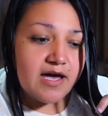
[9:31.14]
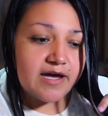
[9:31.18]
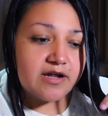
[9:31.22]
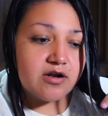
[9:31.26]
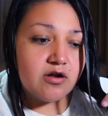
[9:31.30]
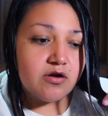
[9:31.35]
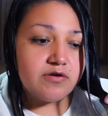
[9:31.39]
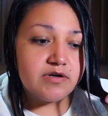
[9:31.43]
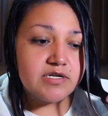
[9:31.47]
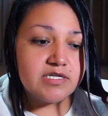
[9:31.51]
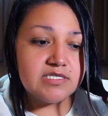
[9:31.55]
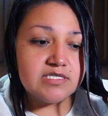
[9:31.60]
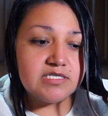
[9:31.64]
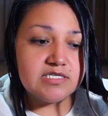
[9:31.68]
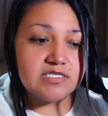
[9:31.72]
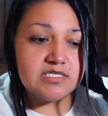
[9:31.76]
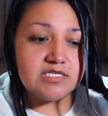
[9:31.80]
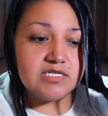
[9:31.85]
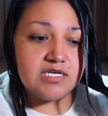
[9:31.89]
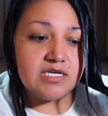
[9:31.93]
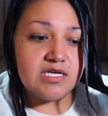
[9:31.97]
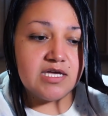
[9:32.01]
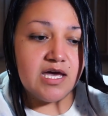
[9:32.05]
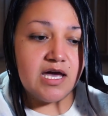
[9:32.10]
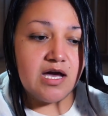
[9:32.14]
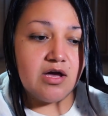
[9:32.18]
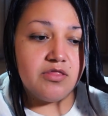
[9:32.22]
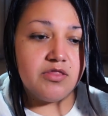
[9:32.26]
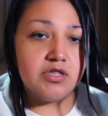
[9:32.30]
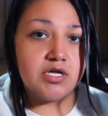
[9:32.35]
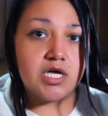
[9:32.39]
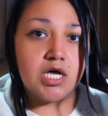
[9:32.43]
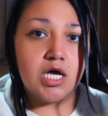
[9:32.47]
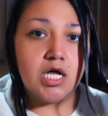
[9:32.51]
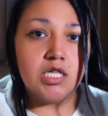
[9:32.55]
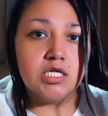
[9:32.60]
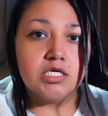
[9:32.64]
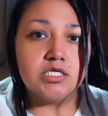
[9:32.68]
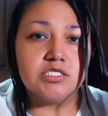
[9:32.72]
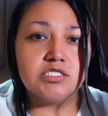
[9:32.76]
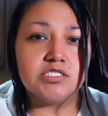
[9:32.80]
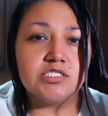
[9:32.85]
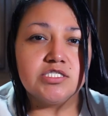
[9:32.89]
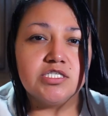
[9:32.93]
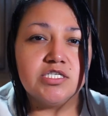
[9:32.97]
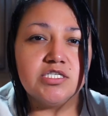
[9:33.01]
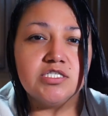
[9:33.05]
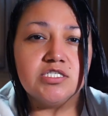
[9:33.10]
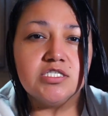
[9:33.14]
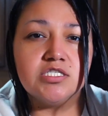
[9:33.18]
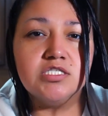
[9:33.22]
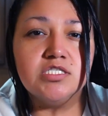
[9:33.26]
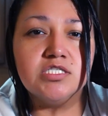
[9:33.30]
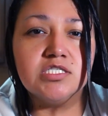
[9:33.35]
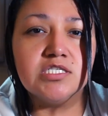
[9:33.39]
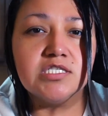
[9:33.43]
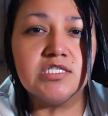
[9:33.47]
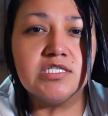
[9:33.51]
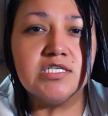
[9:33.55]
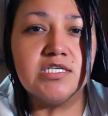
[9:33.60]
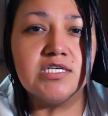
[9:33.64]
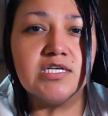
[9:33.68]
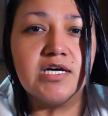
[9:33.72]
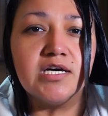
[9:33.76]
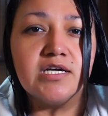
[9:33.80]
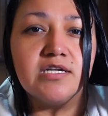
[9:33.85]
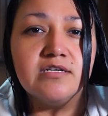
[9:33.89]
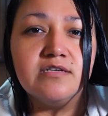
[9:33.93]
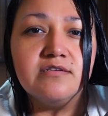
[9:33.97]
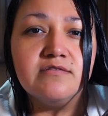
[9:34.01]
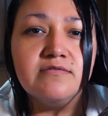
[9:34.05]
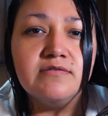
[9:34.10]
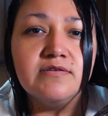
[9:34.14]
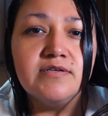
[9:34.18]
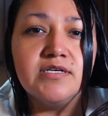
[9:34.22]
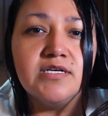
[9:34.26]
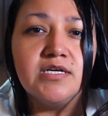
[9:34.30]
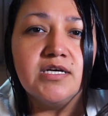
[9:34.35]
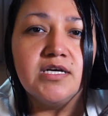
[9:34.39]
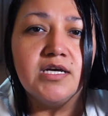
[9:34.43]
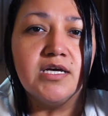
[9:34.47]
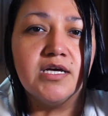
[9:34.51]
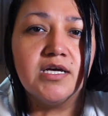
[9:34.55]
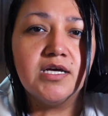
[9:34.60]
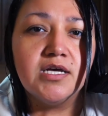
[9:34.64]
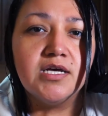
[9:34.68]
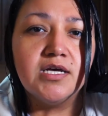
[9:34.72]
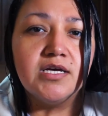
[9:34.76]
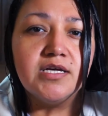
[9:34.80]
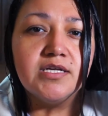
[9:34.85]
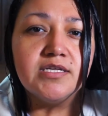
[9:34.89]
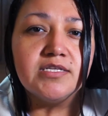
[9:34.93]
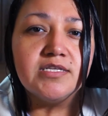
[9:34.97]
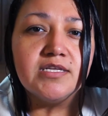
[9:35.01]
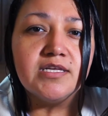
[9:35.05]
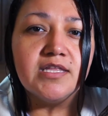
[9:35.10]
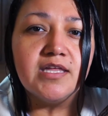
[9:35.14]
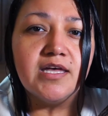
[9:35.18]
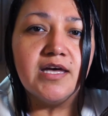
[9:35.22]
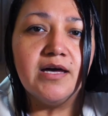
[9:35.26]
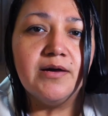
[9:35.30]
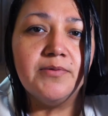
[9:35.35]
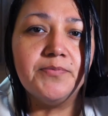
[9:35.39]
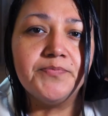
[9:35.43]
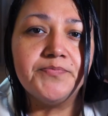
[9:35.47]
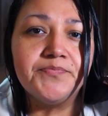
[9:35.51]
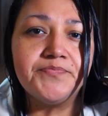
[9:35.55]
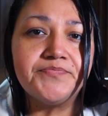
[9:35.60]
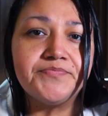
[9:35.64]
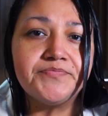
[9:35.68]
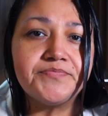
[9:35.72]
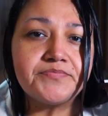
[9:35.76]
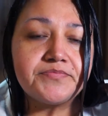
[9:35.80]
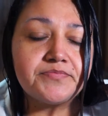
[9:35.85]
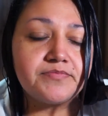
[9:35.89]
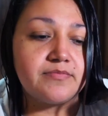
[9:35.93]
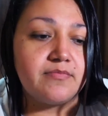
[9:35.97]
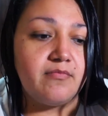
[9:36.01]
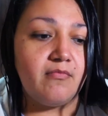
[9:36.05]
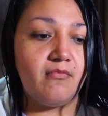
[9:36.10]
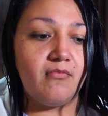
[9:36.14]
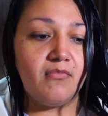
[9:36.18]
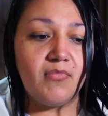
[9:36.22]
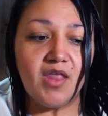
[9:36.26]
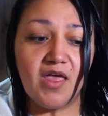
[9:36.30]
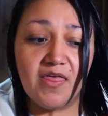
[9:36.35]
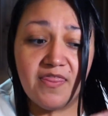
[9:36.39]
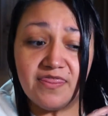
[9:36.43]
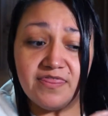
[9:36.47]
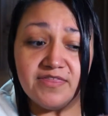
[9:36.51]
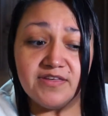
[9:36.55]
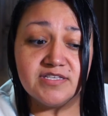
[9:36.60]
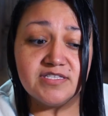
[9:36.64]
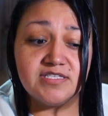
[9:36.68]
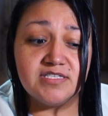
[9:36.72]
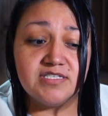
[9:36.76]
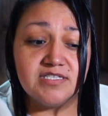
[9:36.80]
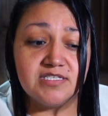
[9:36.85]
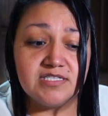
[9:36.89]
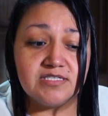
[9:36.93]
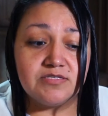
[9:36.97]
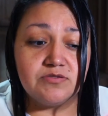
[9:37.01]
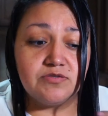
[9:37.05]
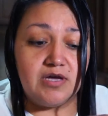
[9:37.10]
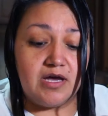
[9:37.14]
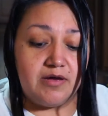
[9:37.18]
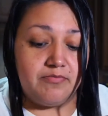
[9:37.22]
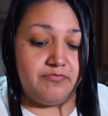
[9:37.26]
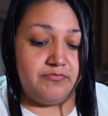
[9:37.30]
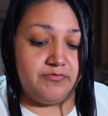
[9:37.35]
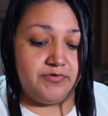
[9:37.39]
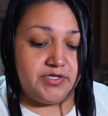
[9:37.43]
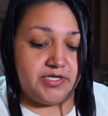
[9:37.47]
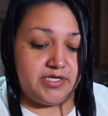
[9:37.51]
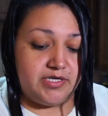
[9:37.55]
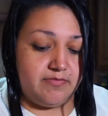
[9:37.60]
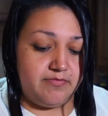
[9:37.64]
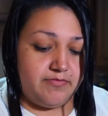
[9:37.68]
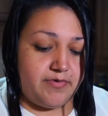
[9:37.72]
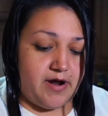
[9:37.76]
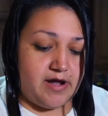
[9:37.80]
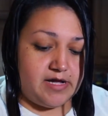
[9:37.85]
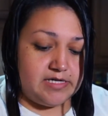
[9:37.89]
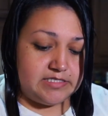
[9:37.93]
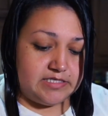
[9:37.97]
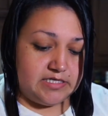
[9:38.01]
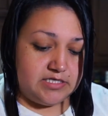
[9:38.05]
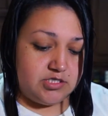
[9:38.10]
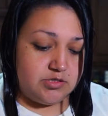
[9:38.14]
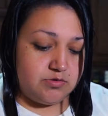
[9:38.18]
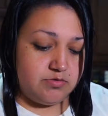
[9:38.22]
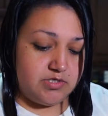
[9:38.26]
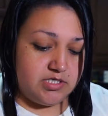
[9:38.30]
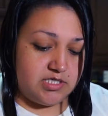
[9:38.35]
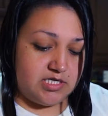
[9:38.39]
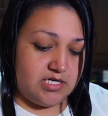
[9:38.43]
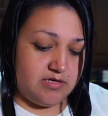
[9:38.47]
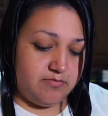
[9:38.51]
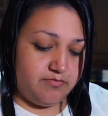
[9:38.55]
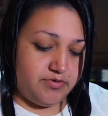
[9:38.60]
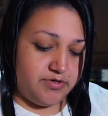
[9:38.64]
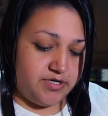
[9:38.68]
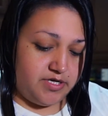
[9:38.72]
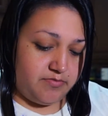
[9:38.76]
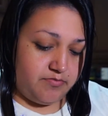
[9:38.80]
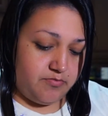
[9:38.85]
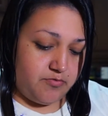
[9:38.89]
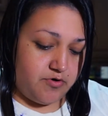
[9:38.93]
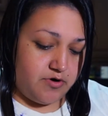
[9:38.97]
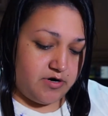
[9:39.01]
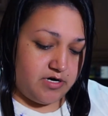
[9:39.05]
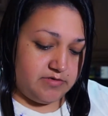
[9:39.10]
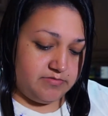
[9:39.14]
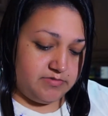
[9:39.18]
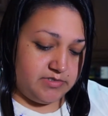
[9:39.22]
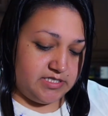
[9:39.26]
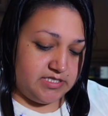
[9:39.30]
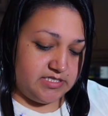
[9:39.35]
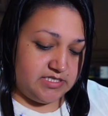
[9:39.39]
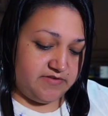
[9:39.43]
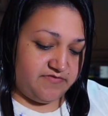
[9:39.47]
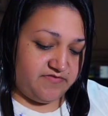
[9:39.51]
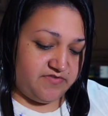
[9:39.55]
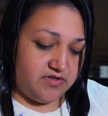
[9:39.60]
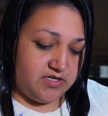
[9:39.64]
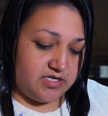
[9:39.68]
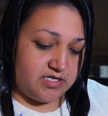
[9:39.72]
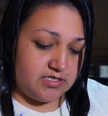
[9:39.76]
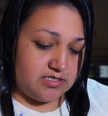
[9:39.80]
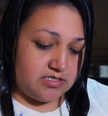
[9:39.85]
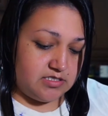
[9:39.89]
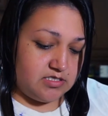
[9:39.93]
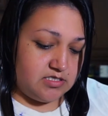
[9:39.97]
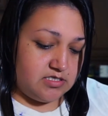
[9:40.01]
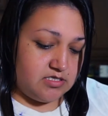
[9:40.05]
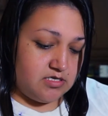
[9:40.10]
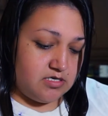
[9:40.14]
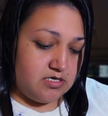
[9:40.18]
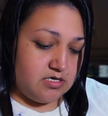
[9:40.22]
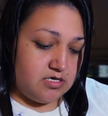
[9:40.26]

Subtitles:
already see how the color is changing. You can see kind of, see that? This is, I'm really impressed. I think I keep putting more on because I feel like it's